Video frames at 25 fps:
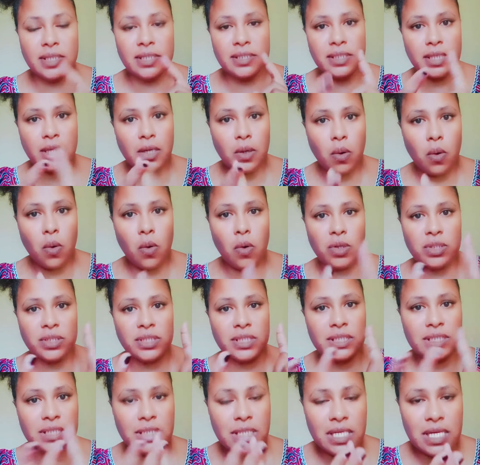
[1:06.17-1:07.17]
It's a course,
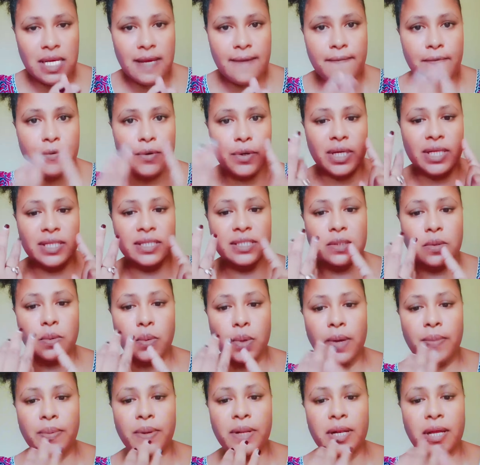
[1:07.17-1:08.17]
it's an ebook, it's a
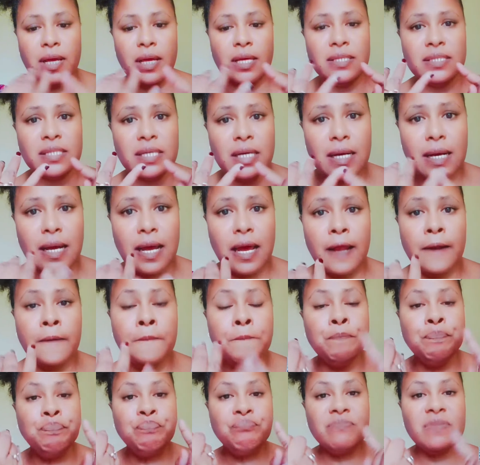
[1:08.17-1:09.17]
webinar, it's a guide.
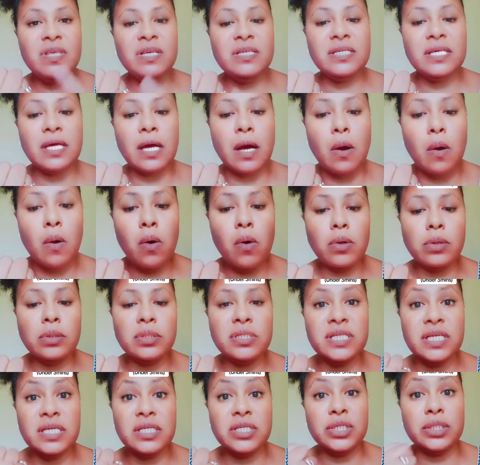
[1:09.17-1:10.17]
These are all
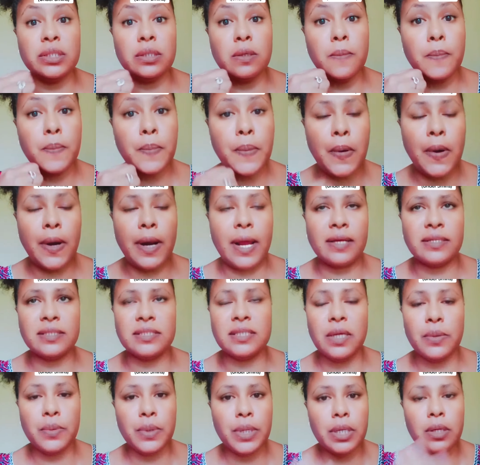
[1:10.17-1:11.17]
digital products.
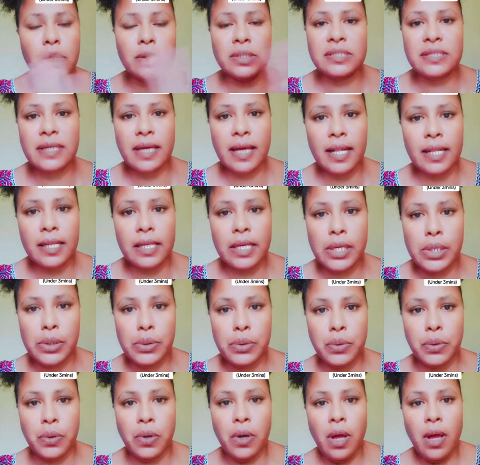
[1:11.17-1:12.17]
They will not tell
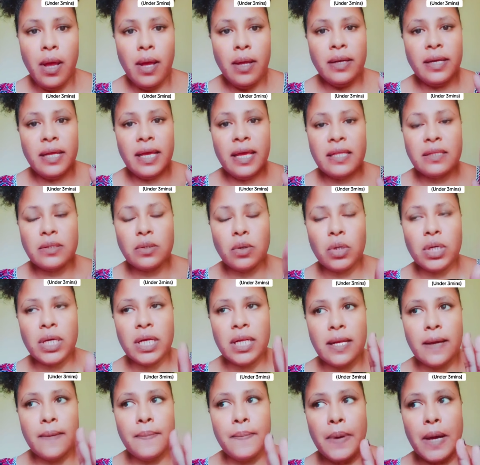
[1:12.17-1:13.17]
you. They are
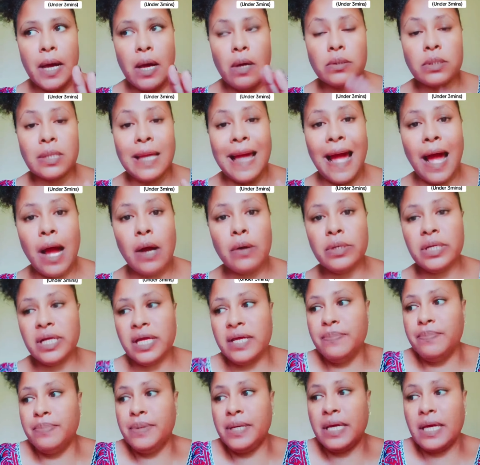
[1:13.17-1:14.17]
talking about how
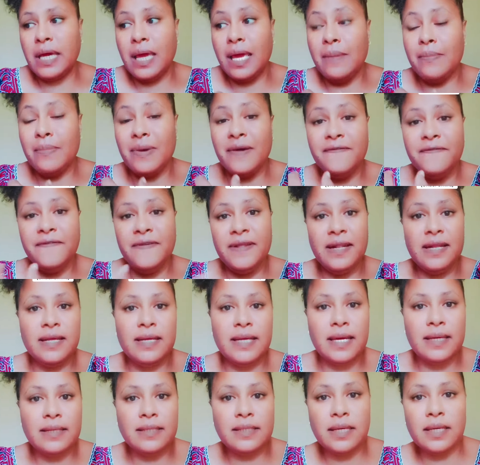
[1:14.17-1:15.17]
they became
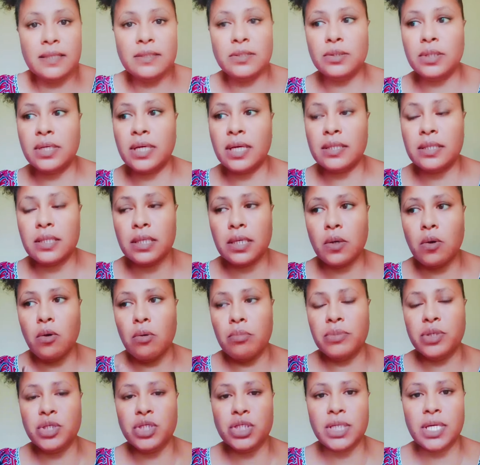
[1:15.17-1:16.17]
affiliated to get the
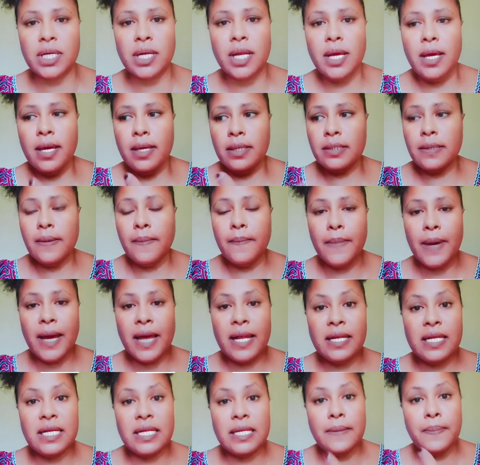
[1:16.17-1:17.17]
commission, the
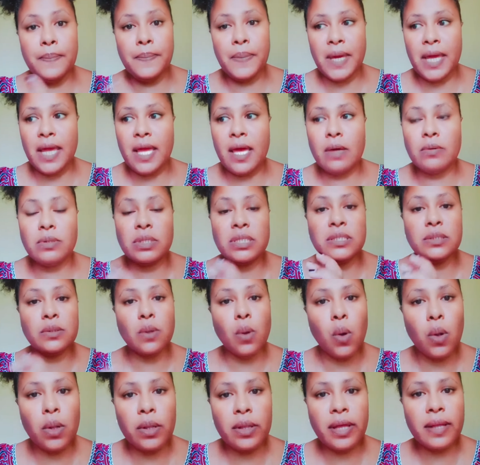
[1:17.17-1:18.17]
money, the payout, is
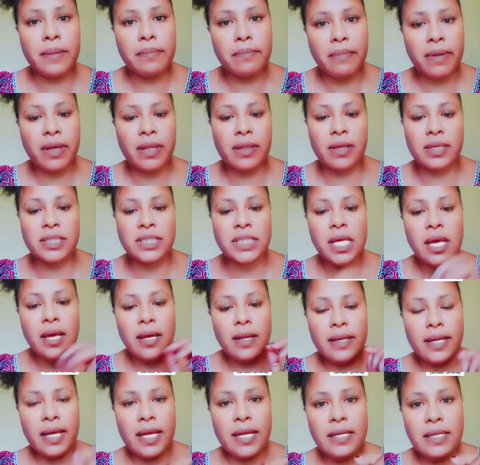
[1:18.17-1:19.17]
all that matters.
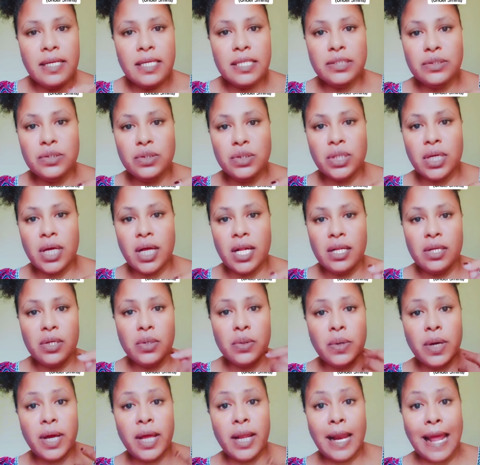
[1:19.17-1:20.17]
They need to tell
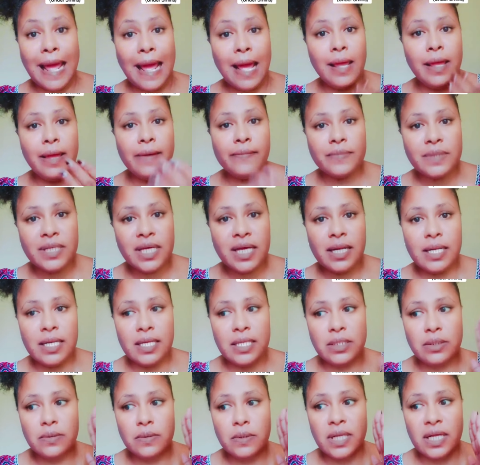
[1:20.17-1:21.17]
you, and I am
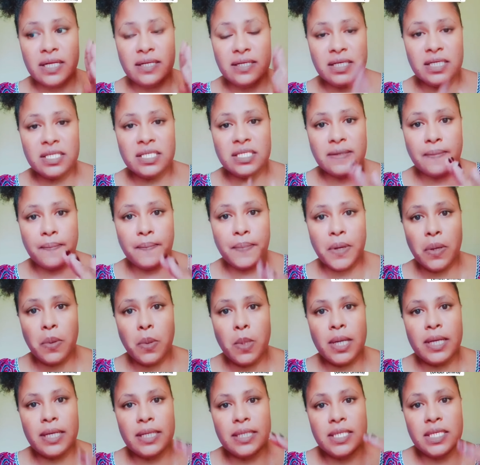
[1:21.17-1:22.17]
telling you, that these are
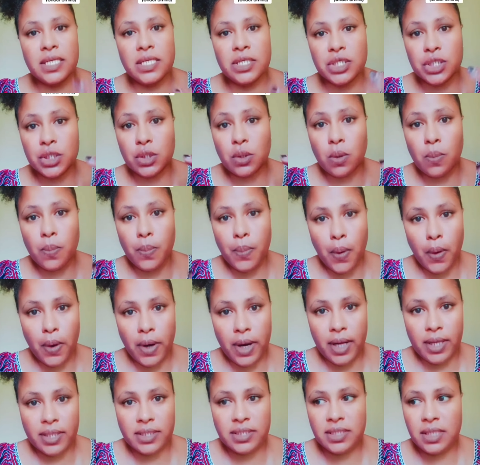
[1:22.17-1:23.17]
purely digital
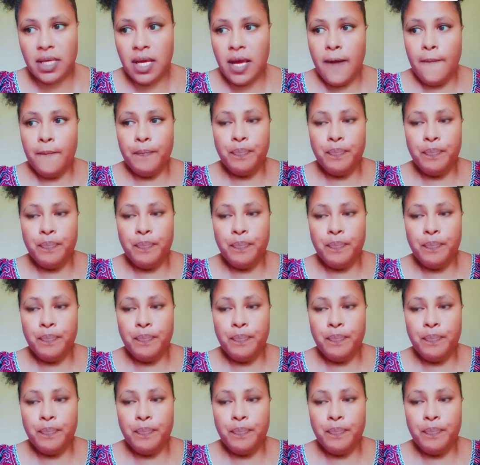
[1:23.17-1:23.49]
products.